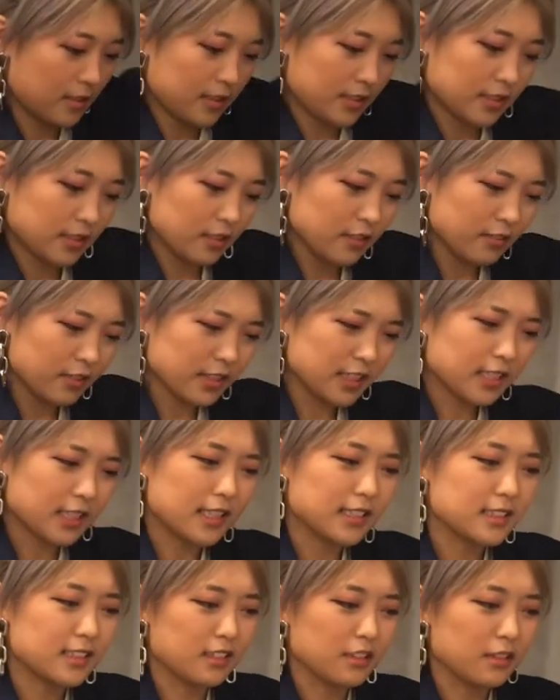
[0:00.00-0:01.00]
It's got a really
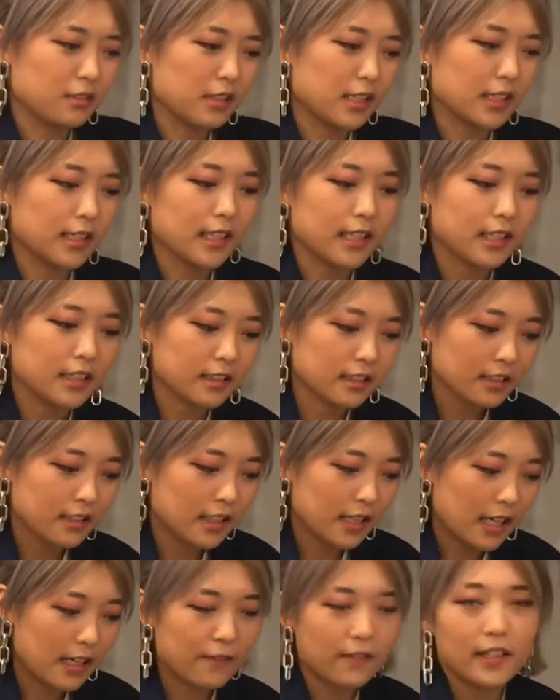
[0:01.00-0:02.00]
nice silhouette. Like
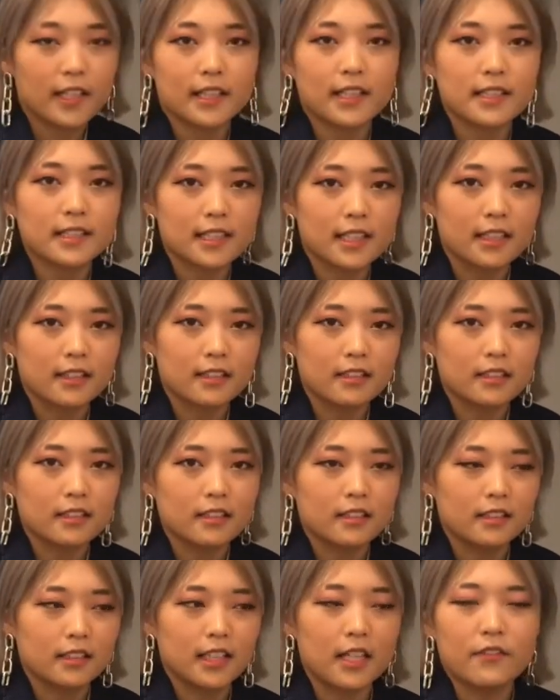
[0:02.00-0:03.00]
I feel like it's like
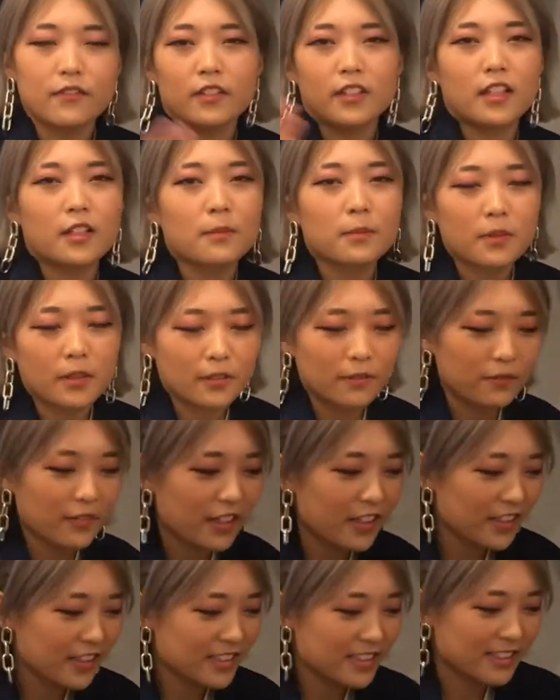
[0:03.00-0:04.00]
the level up
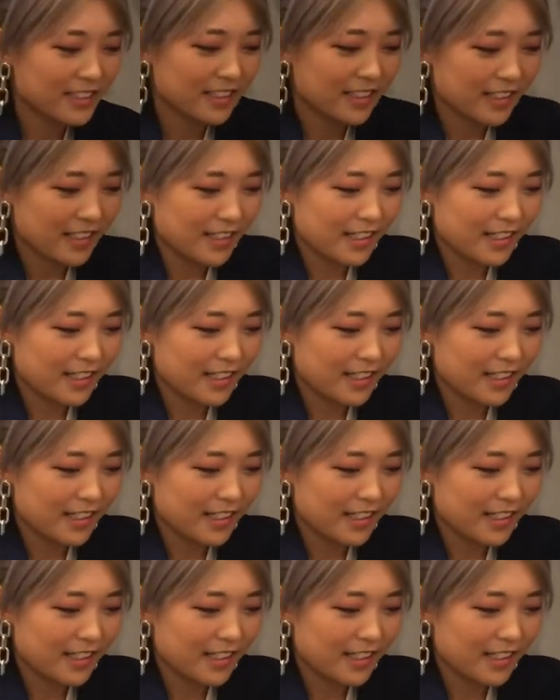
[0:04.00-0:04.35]
Converse.